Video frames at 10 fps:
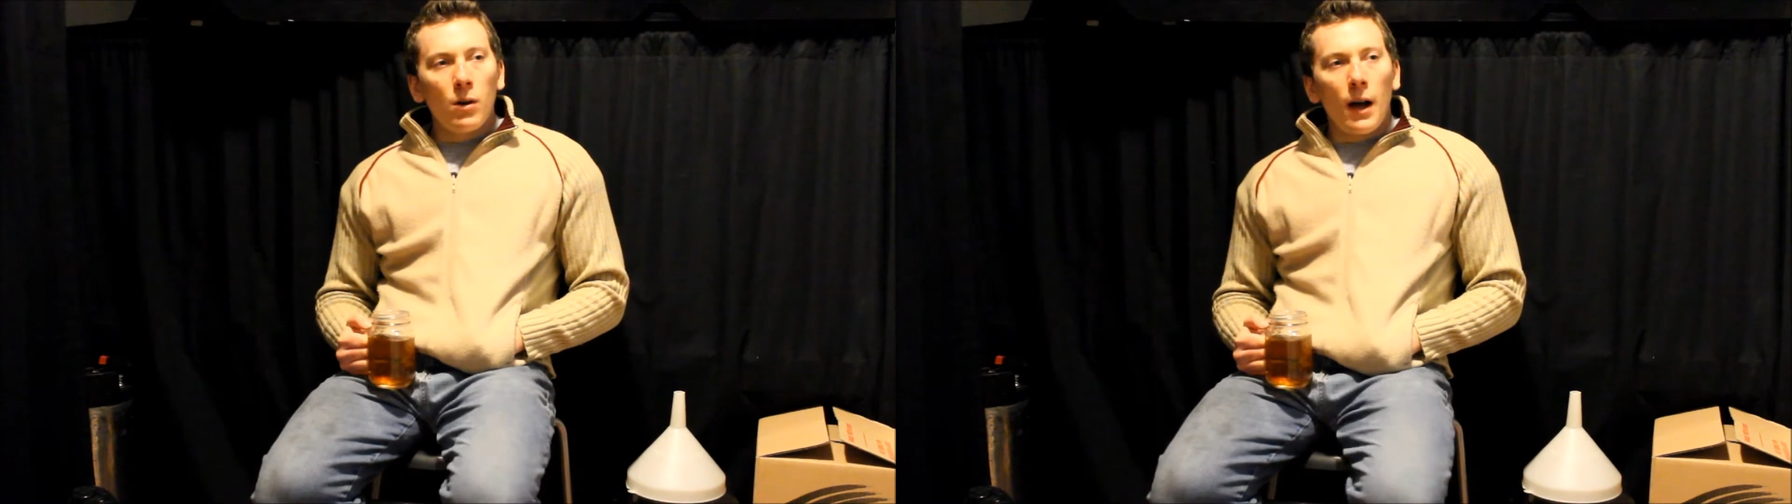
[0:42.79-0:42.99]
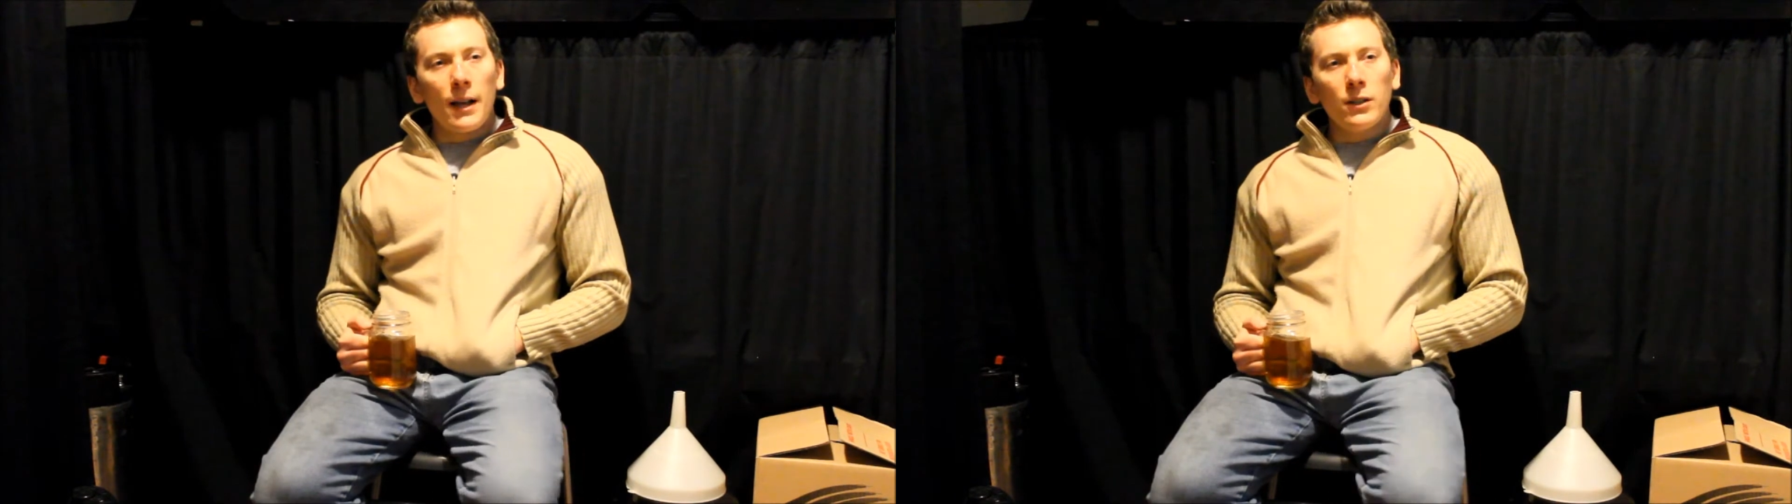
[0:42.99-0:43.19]

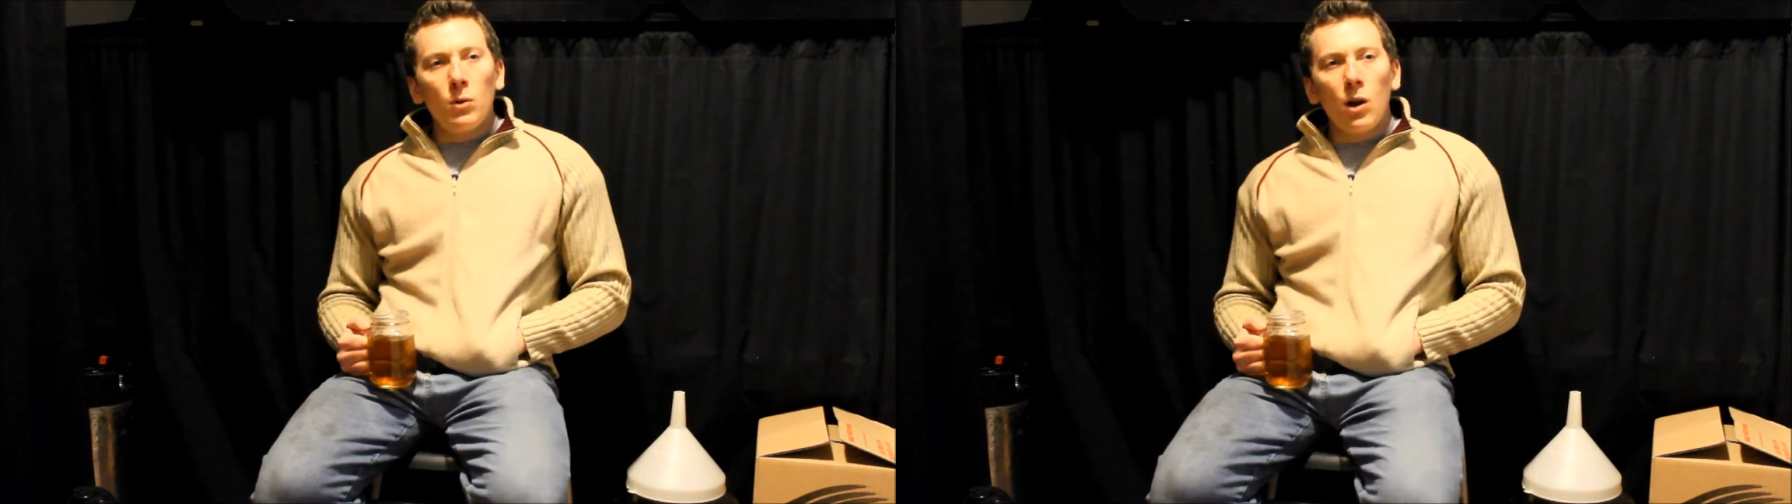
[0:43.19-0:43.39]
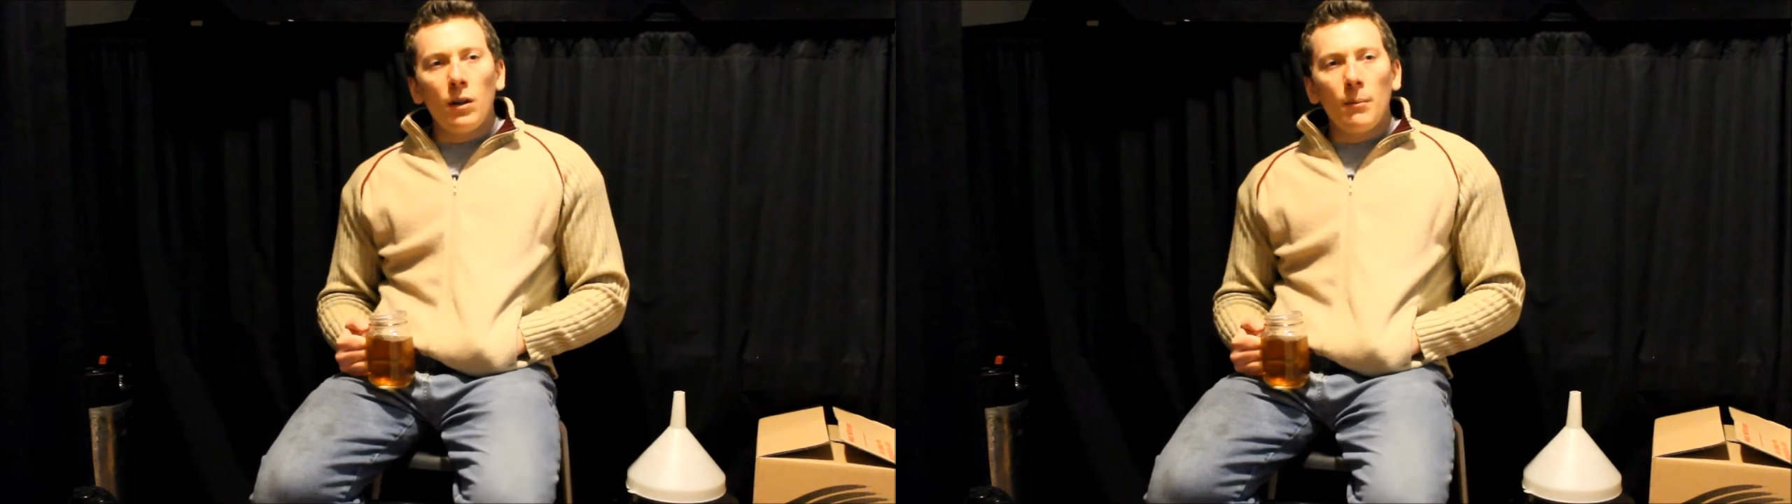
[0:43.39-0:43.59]
I guess
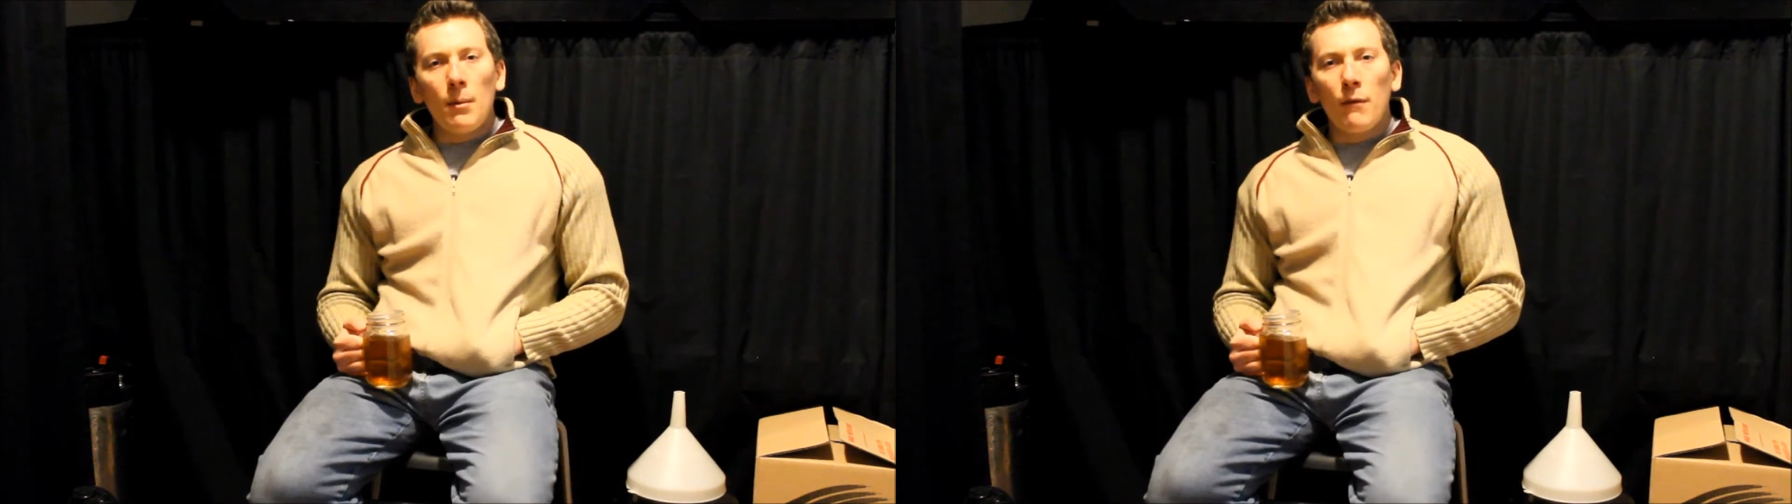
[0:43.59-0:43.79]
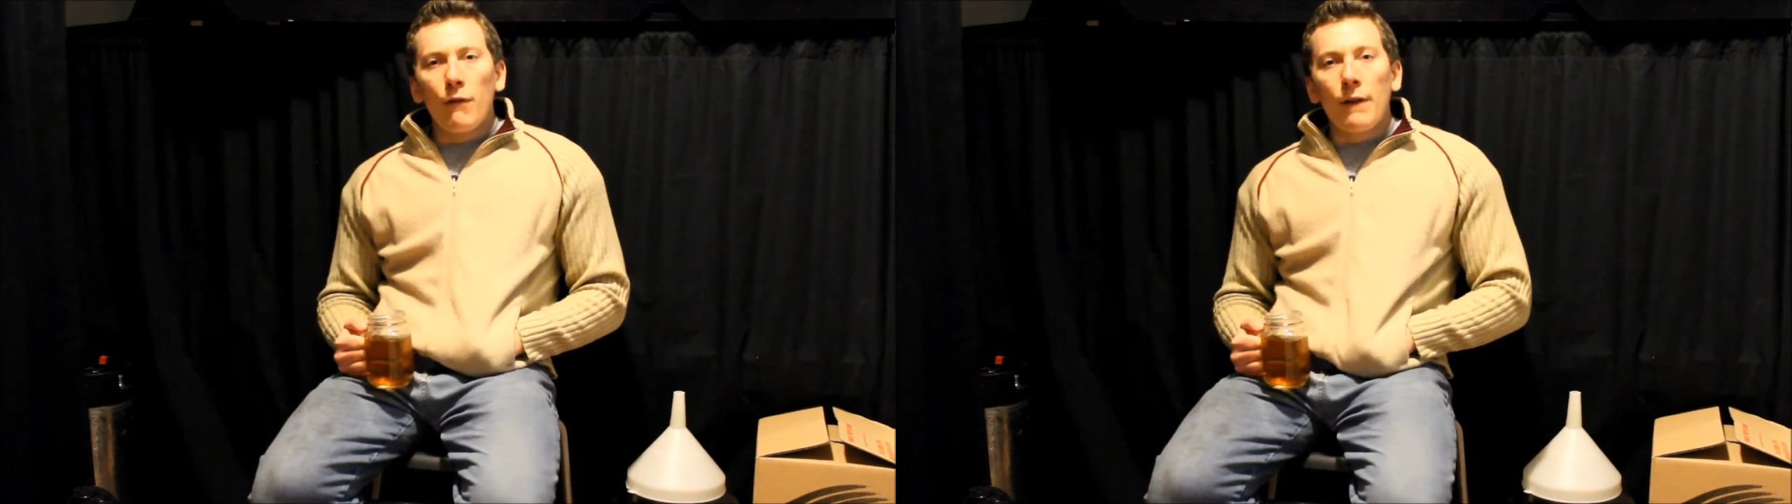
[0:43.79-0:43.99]
we'll call it,
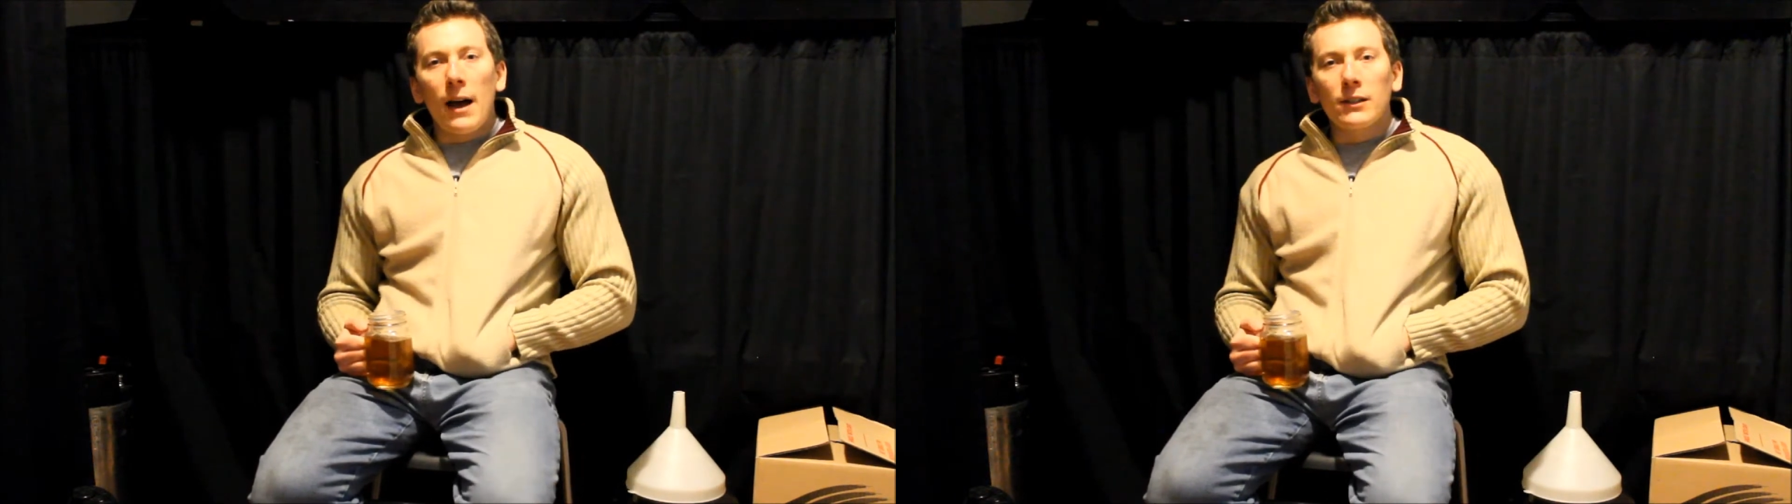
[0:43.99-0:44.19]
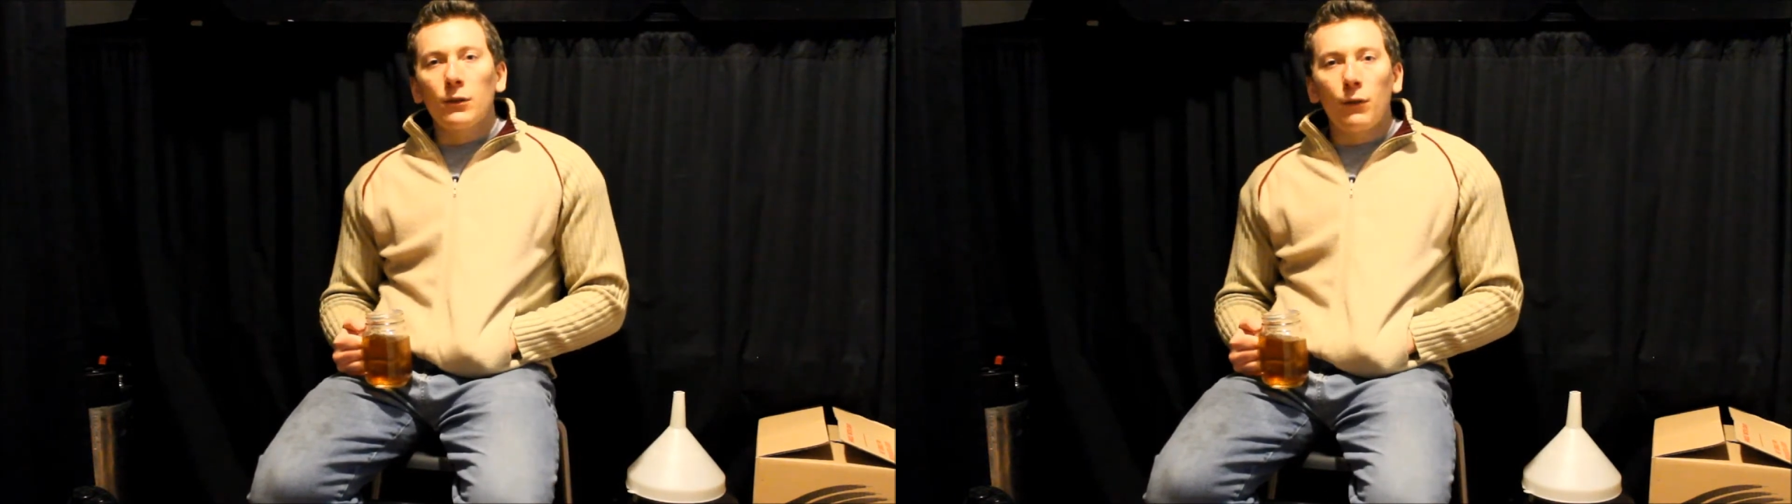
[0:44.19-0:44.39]
maybe
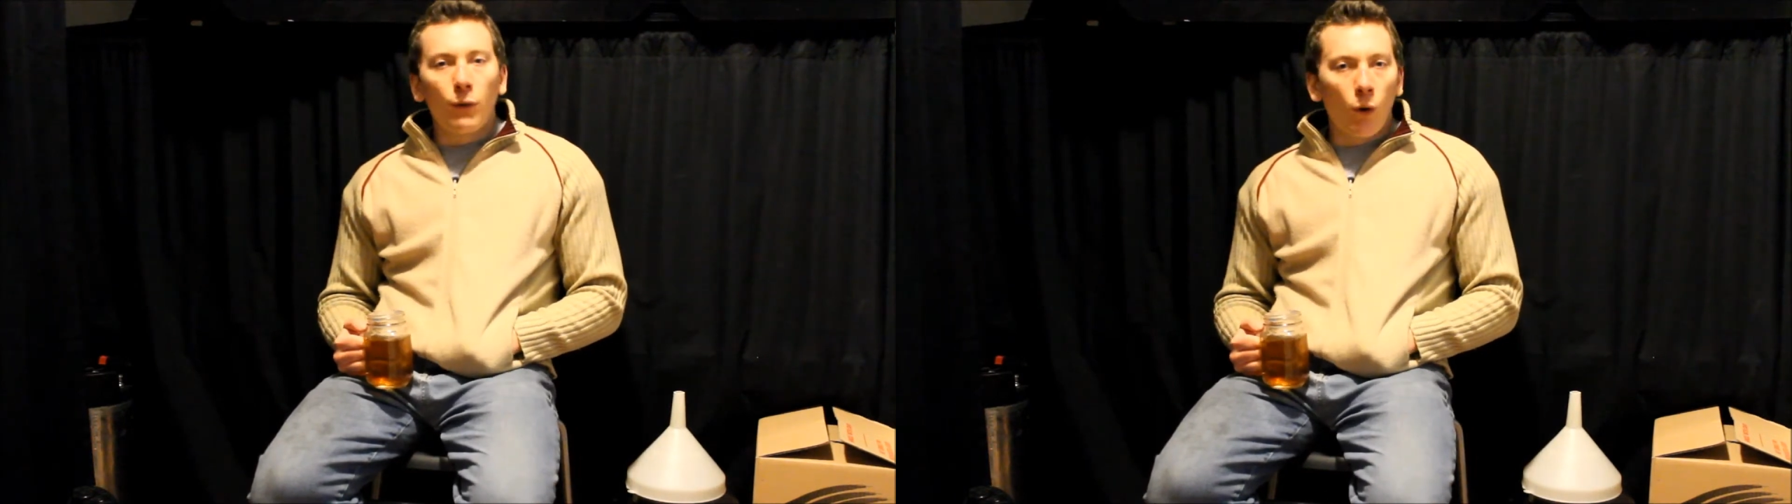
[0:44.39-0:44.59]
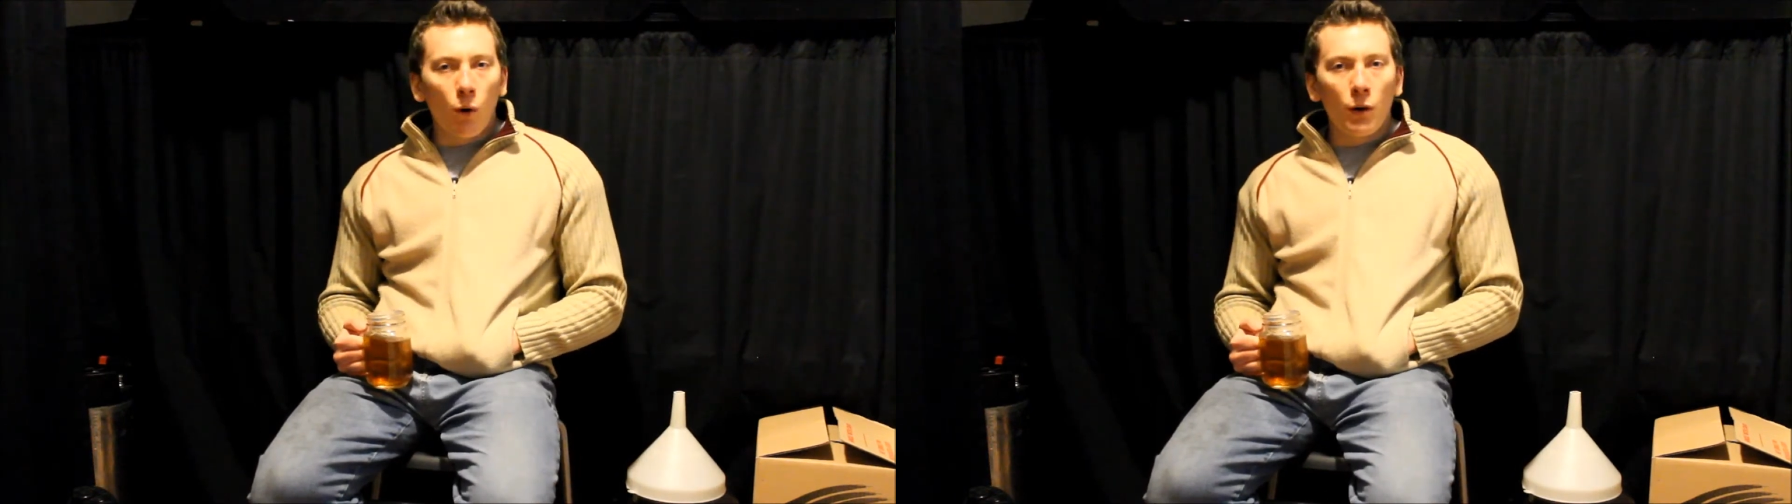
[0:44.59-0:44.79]
fast
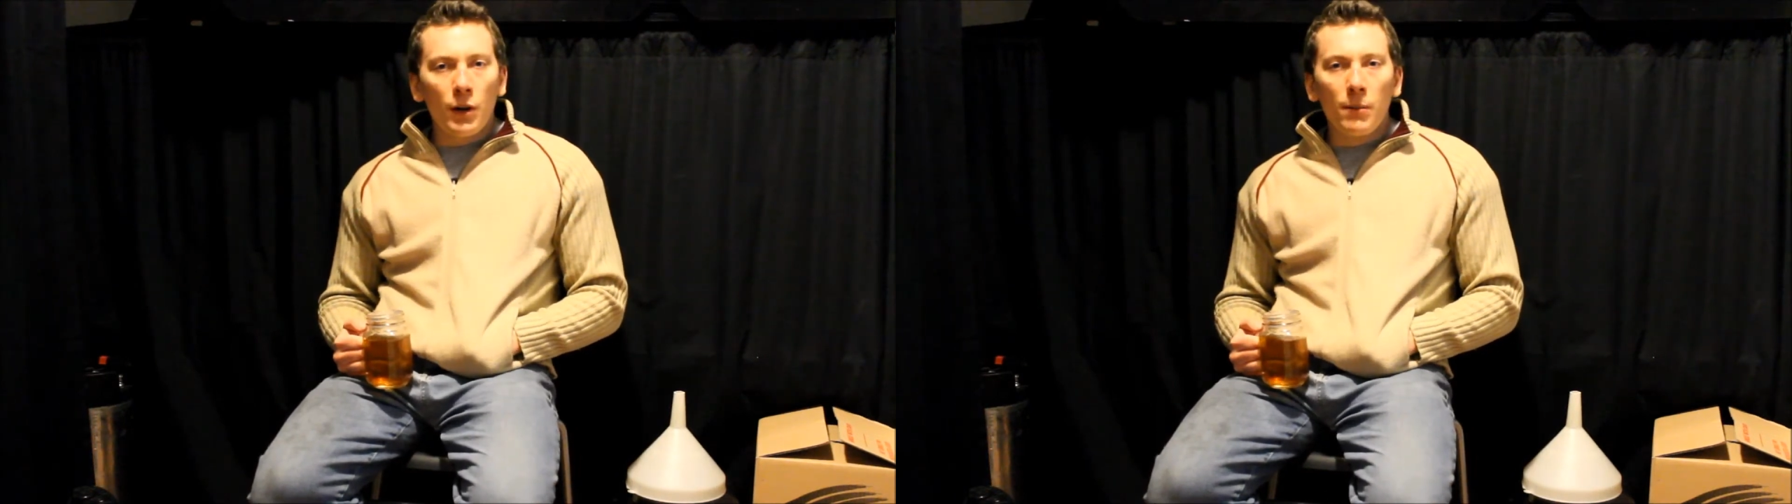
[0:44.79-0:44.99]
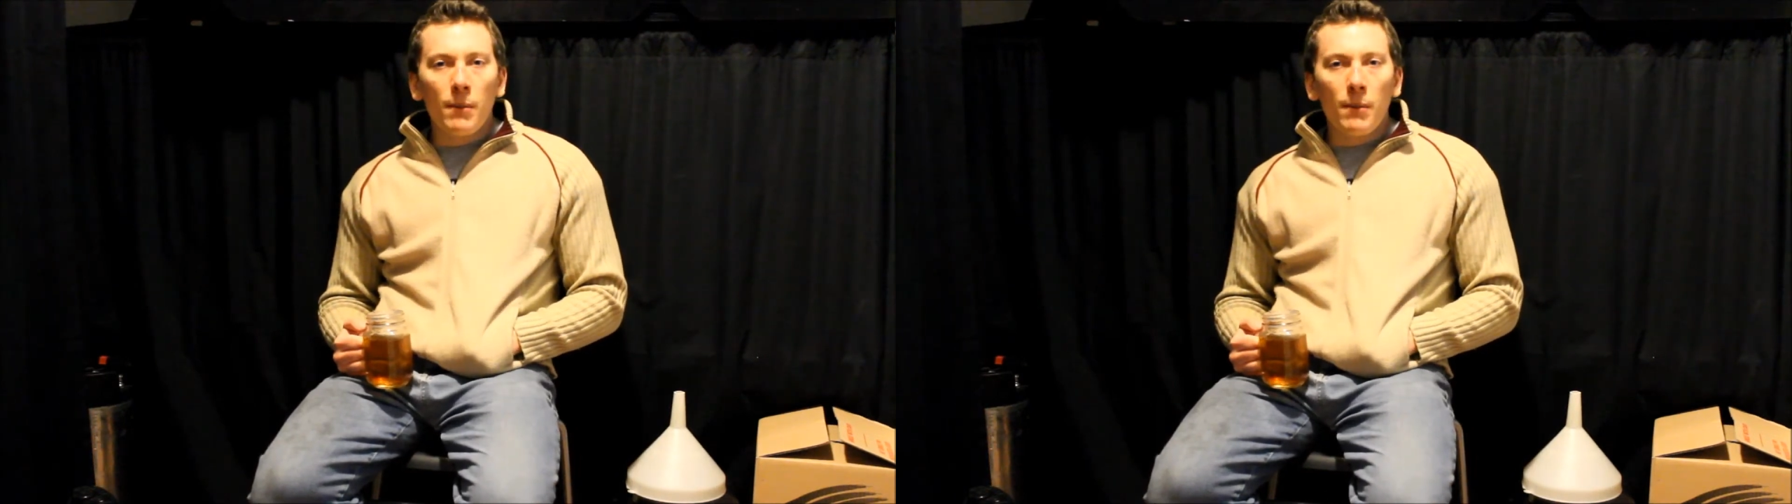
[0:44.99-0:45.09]
forwarded